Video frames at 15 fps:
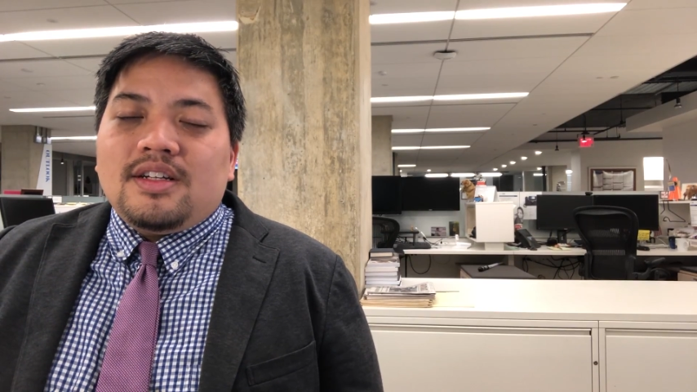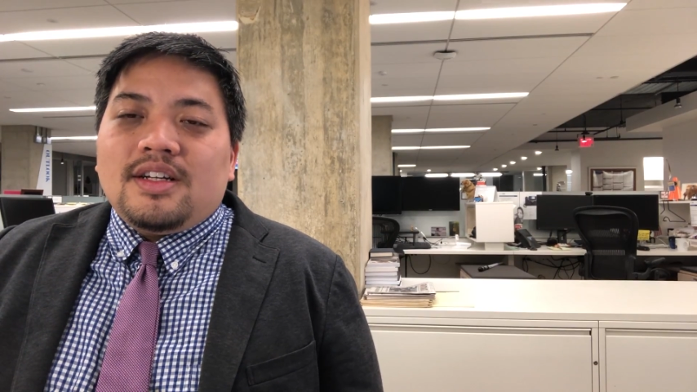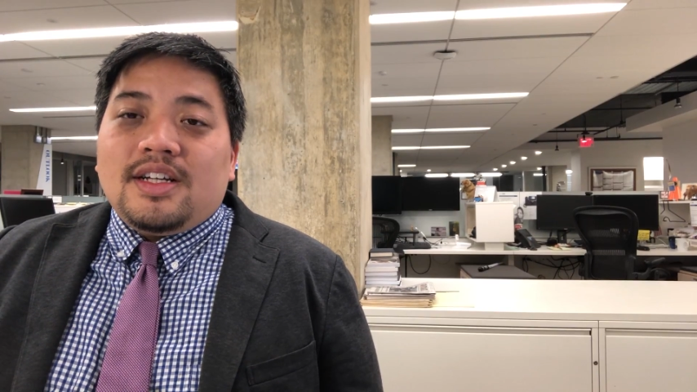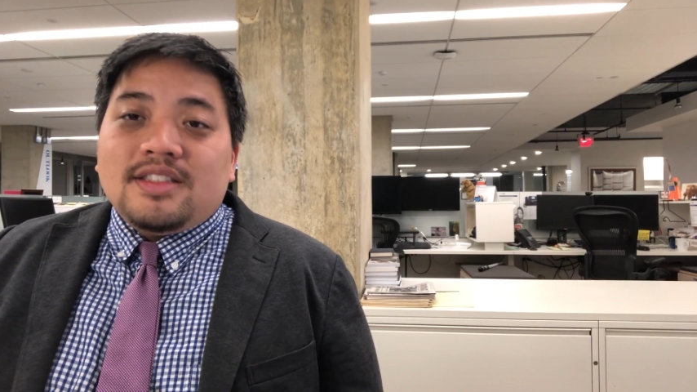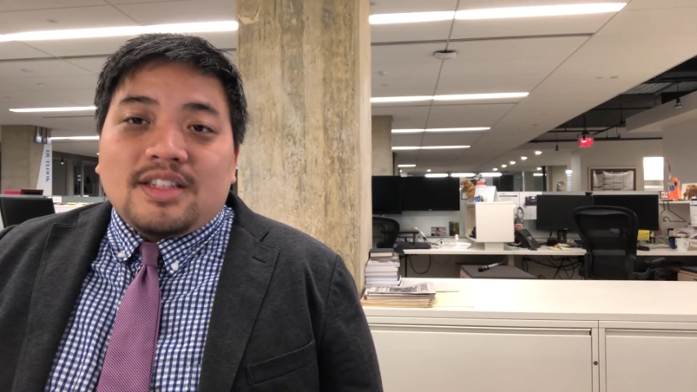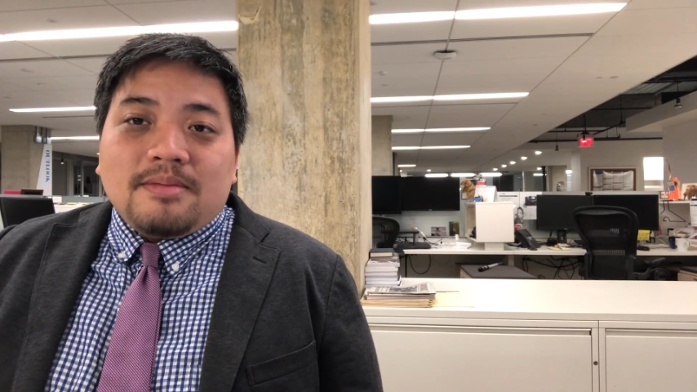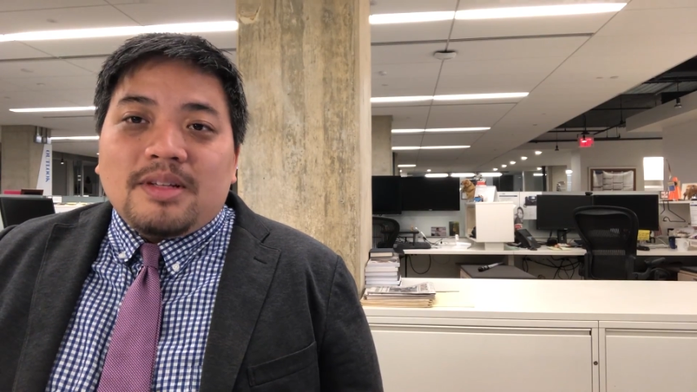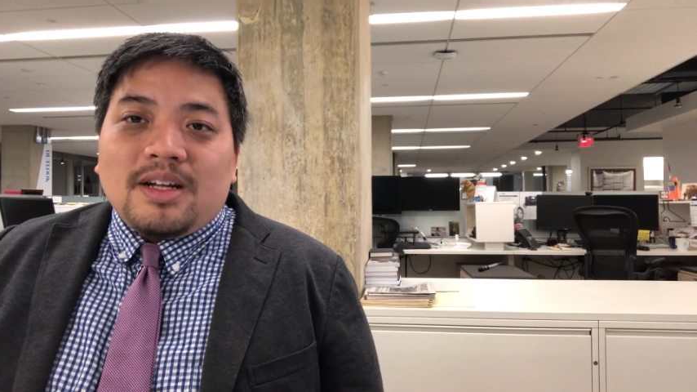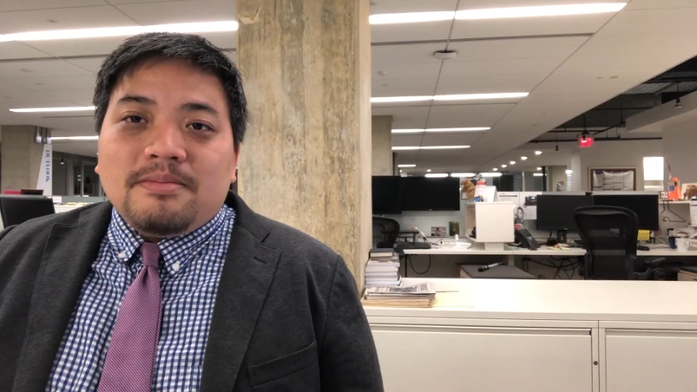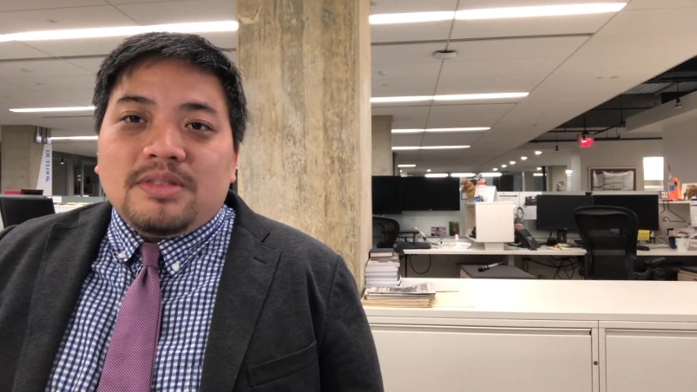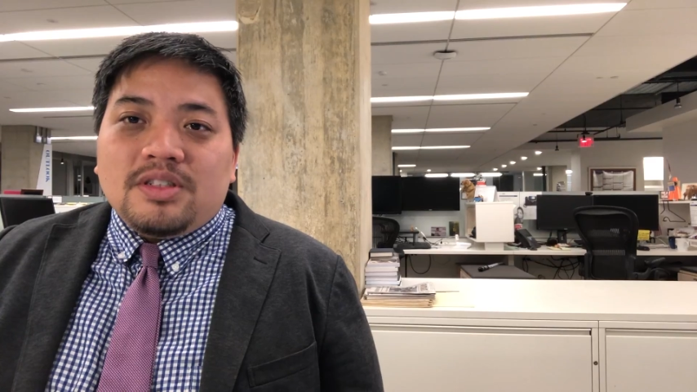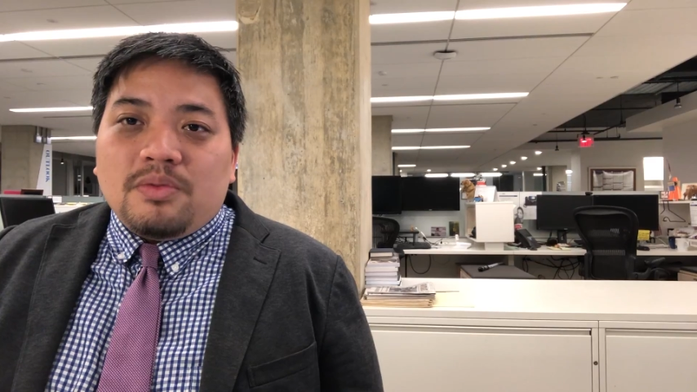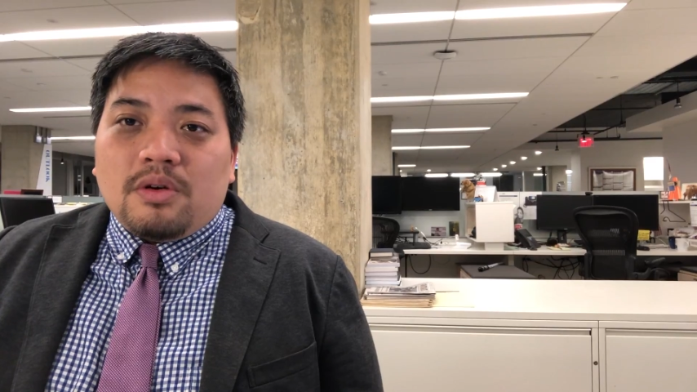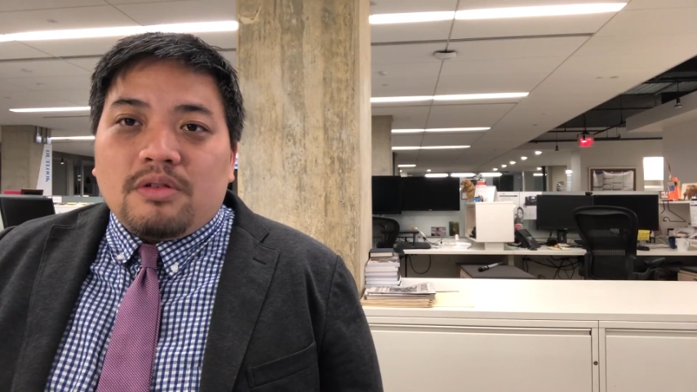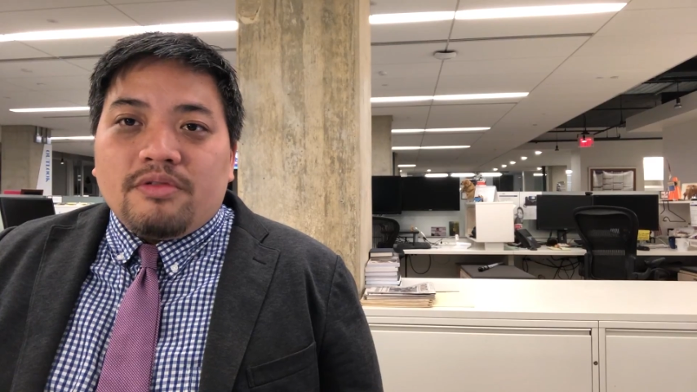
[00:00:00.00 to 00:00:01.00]
And
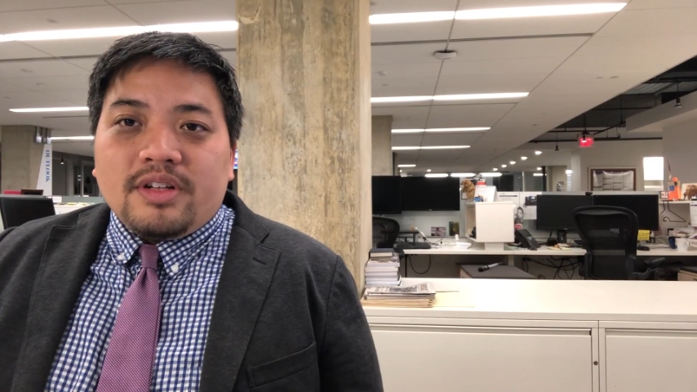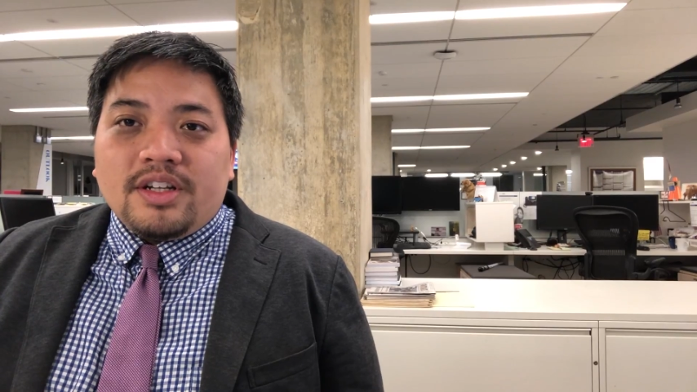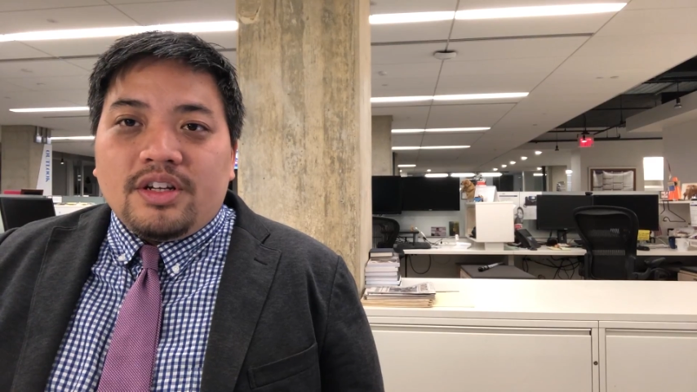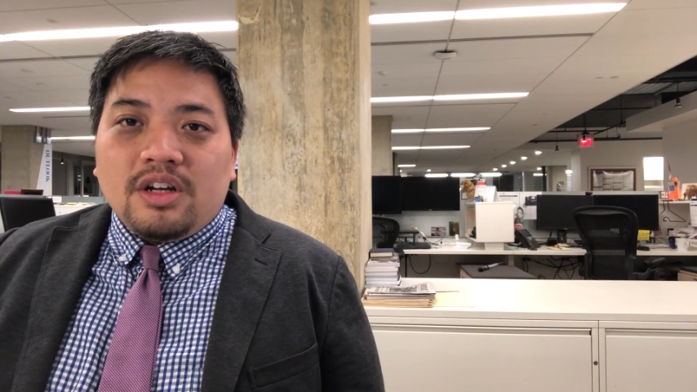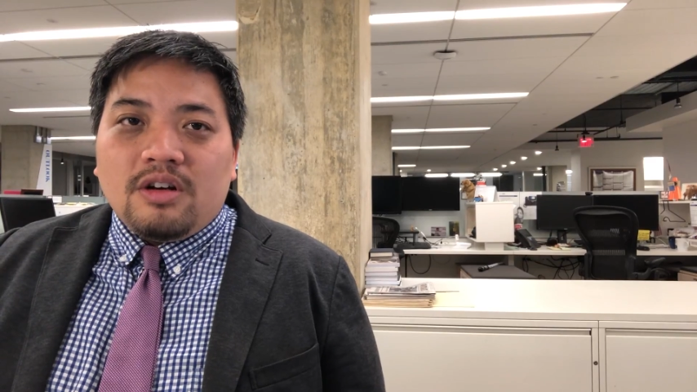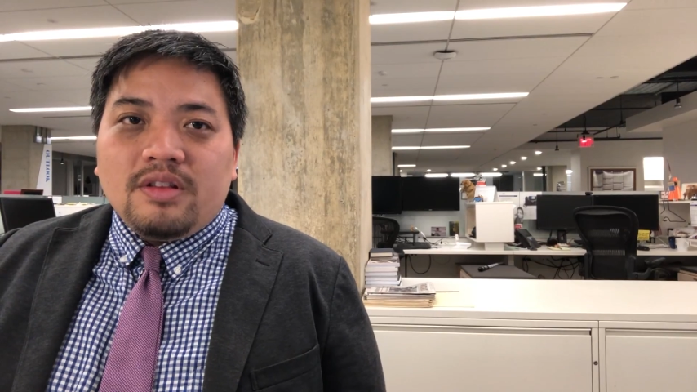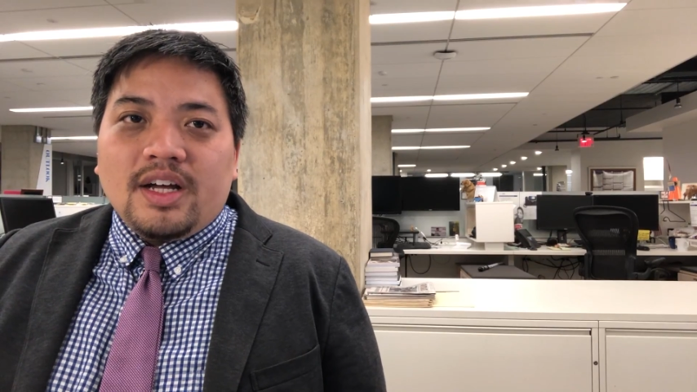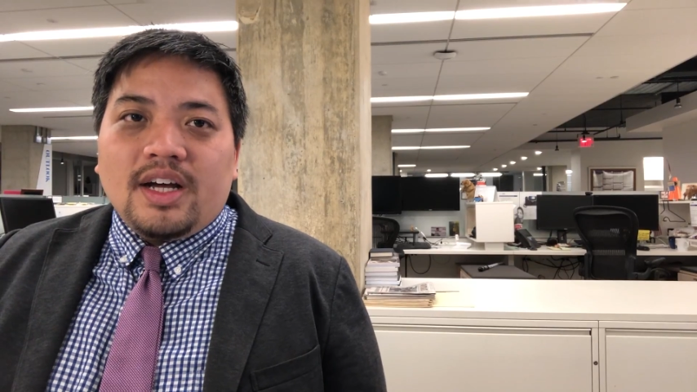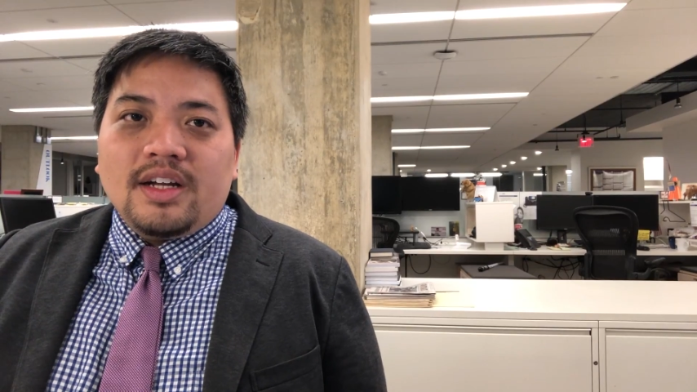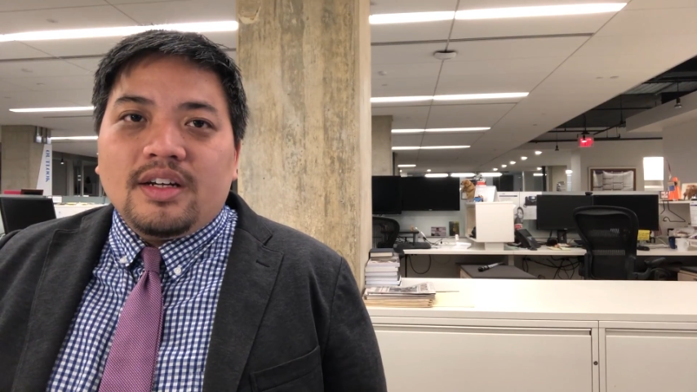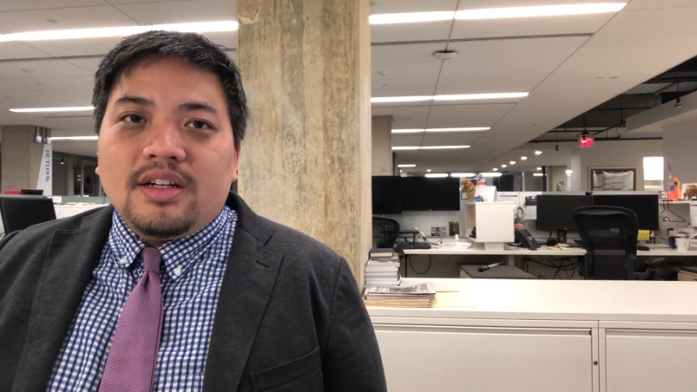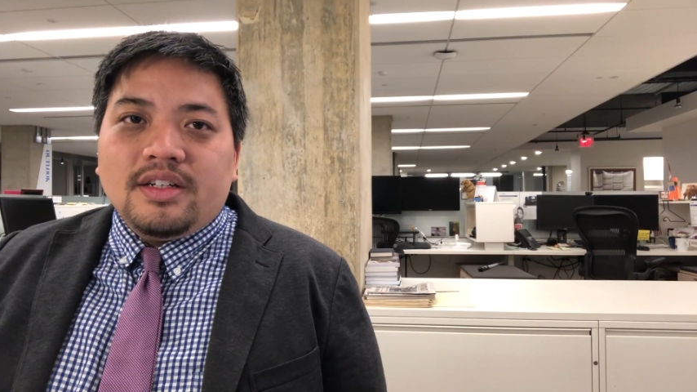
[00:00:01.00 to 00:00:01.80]
sometimes you won't really know that